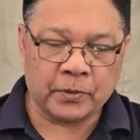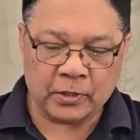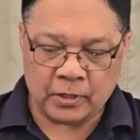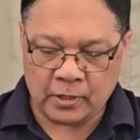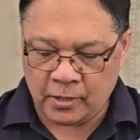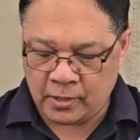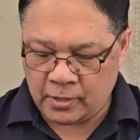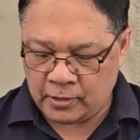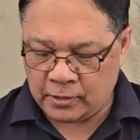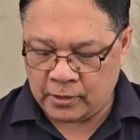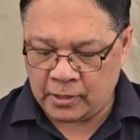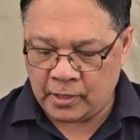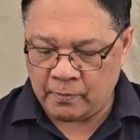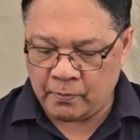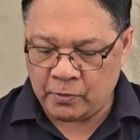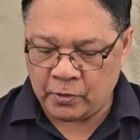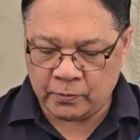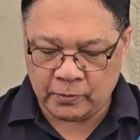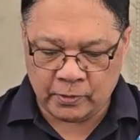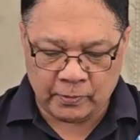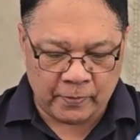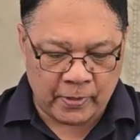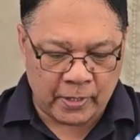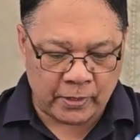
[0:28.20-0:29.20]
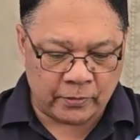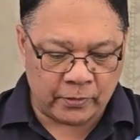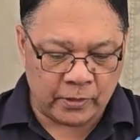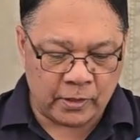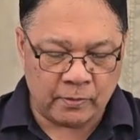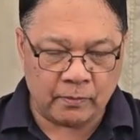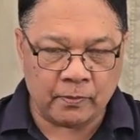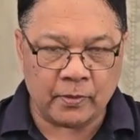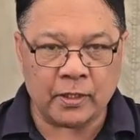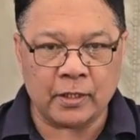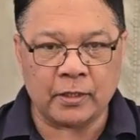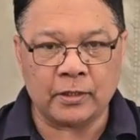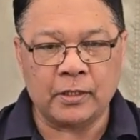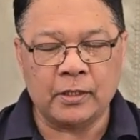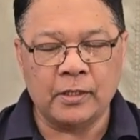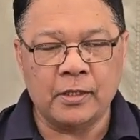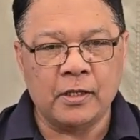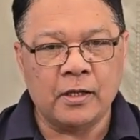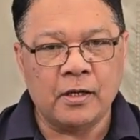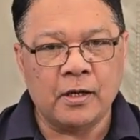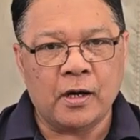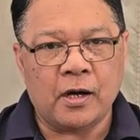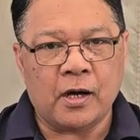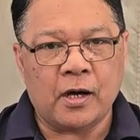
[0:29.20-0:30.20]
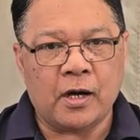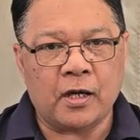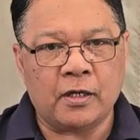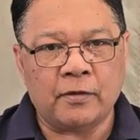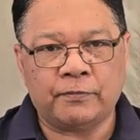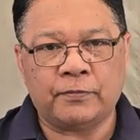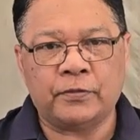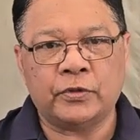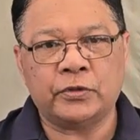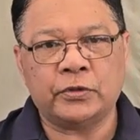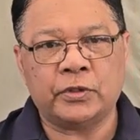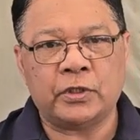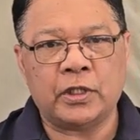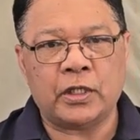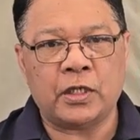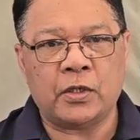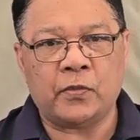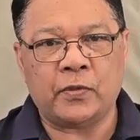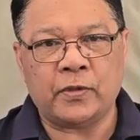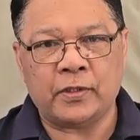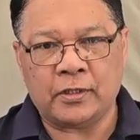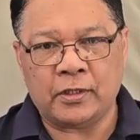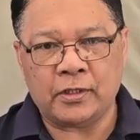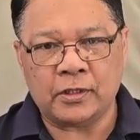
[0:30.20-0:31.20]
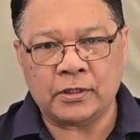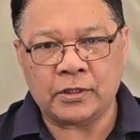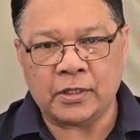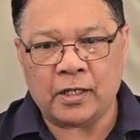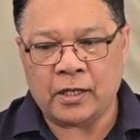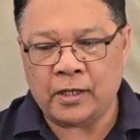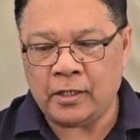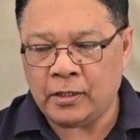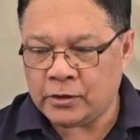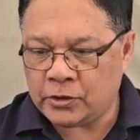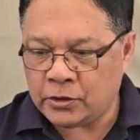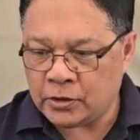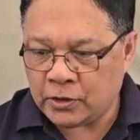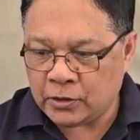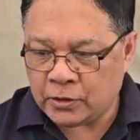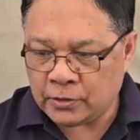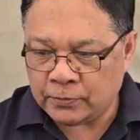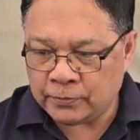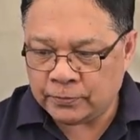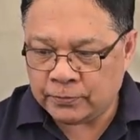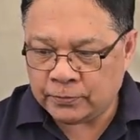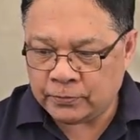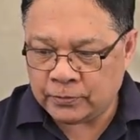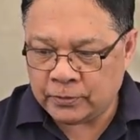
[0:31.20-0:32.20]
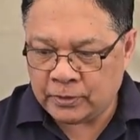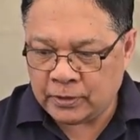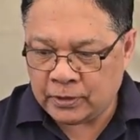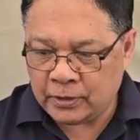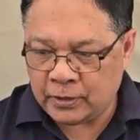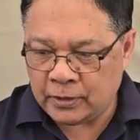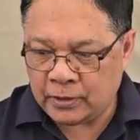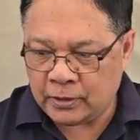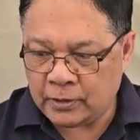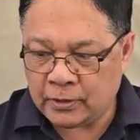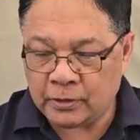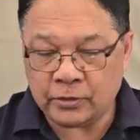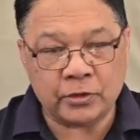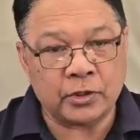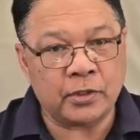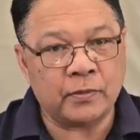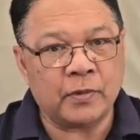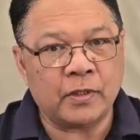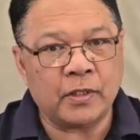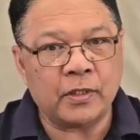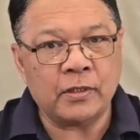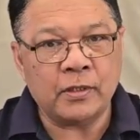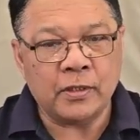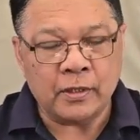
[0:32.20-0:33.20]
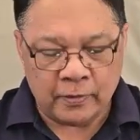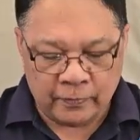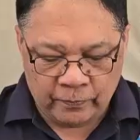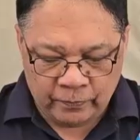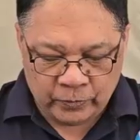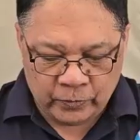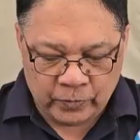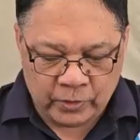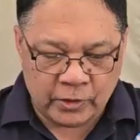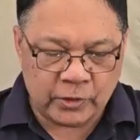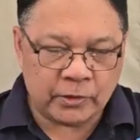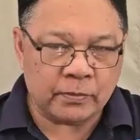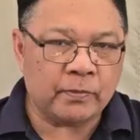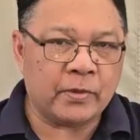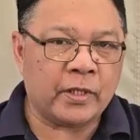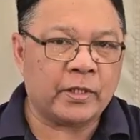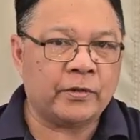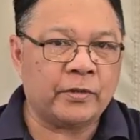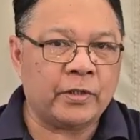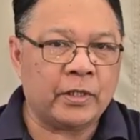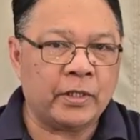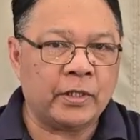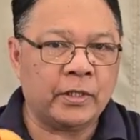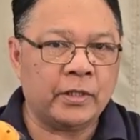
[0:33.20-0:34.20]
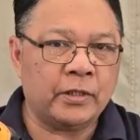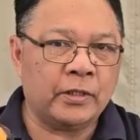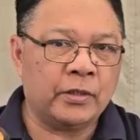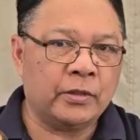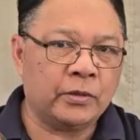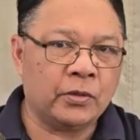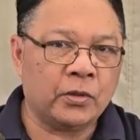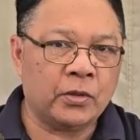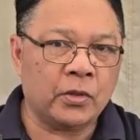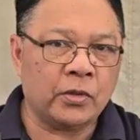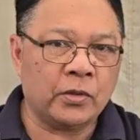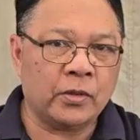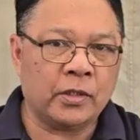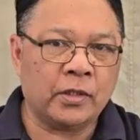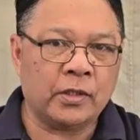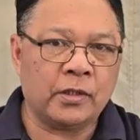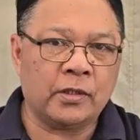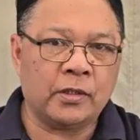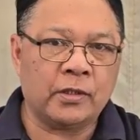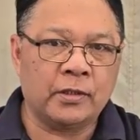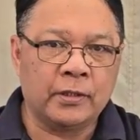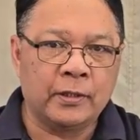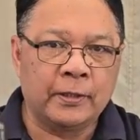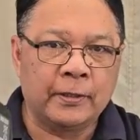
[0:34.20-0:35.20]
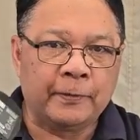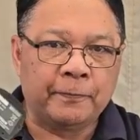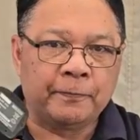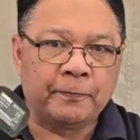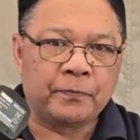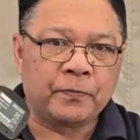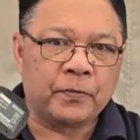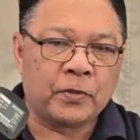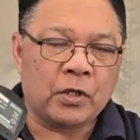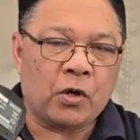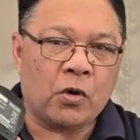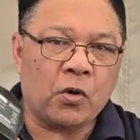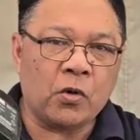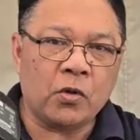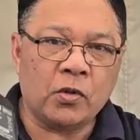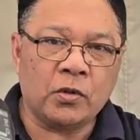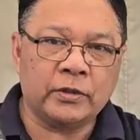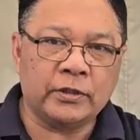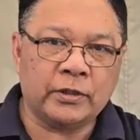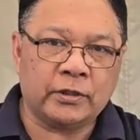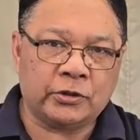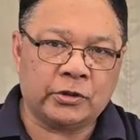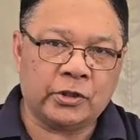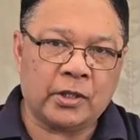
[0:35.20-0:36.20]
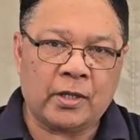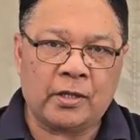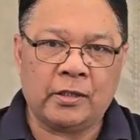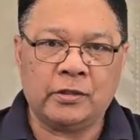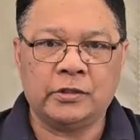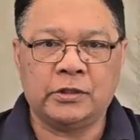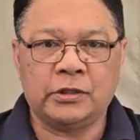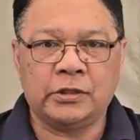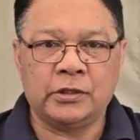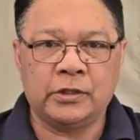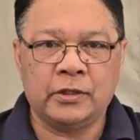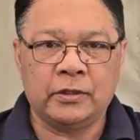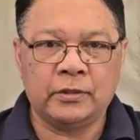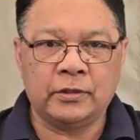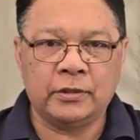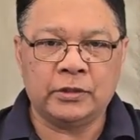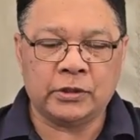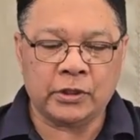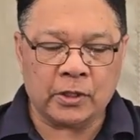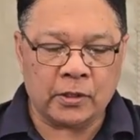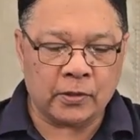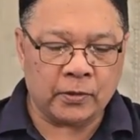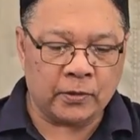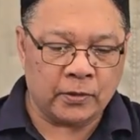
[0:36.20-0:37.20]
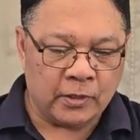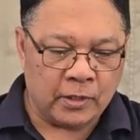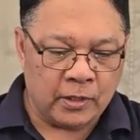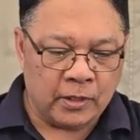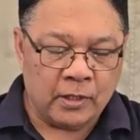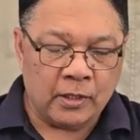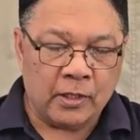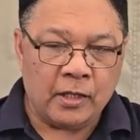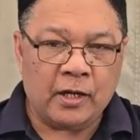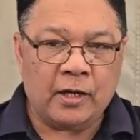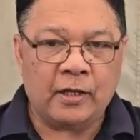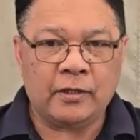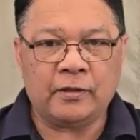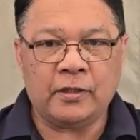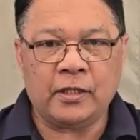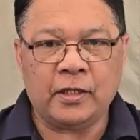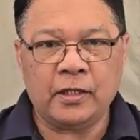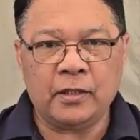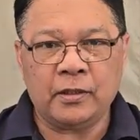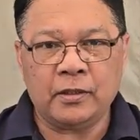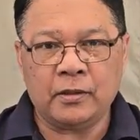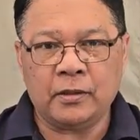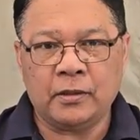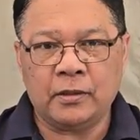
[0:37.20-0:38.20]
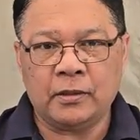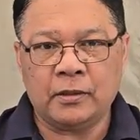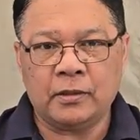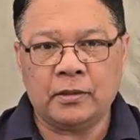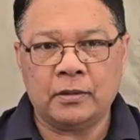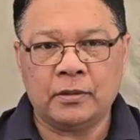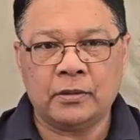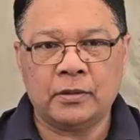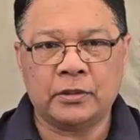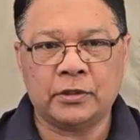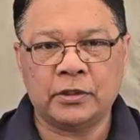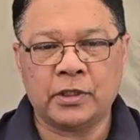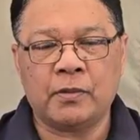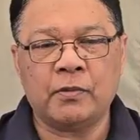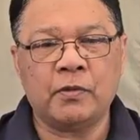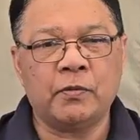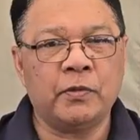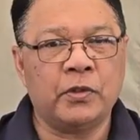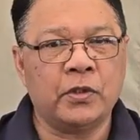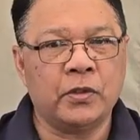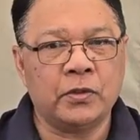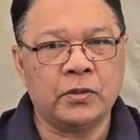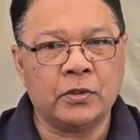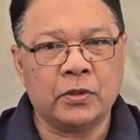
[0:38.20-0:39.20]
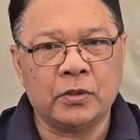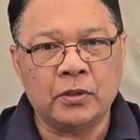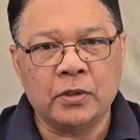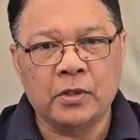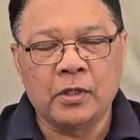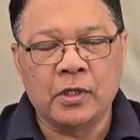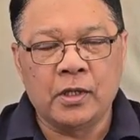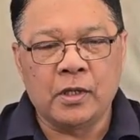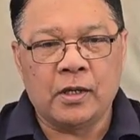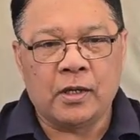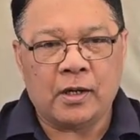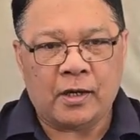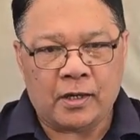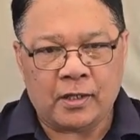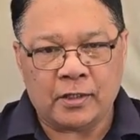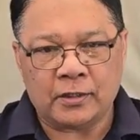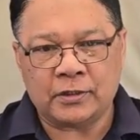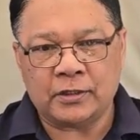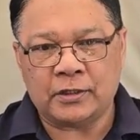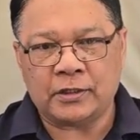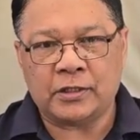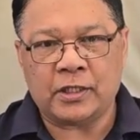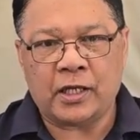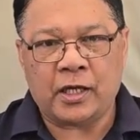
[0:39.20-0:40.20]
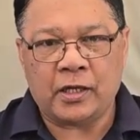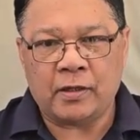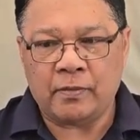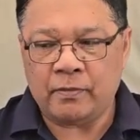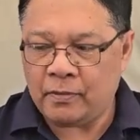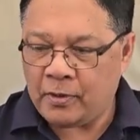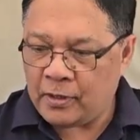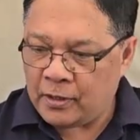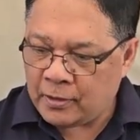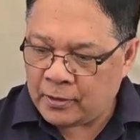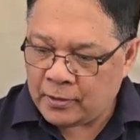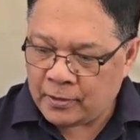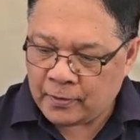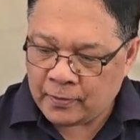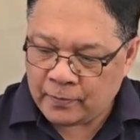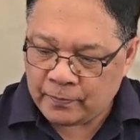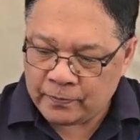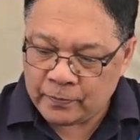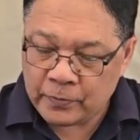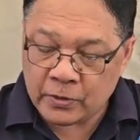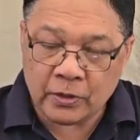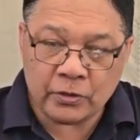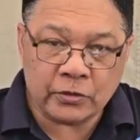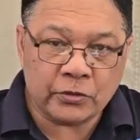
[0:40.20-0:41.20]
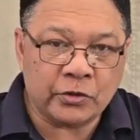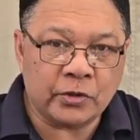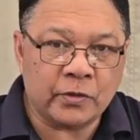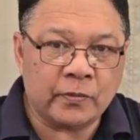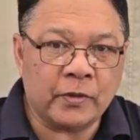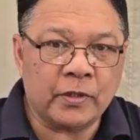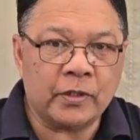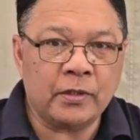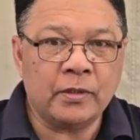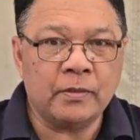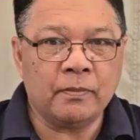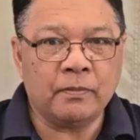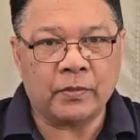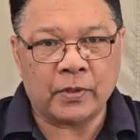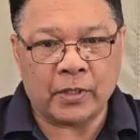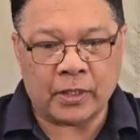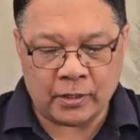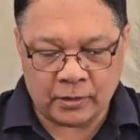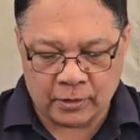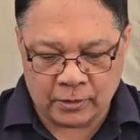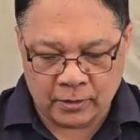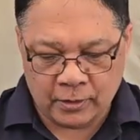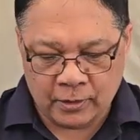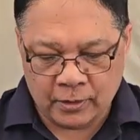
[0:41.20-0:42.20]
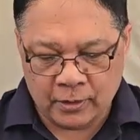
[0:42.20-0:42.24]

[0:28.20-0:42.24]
the number of the battery, but unfortunately with this age of the trimmer, this battery no longer hold a charge. So I think some of you has the same trimmer, but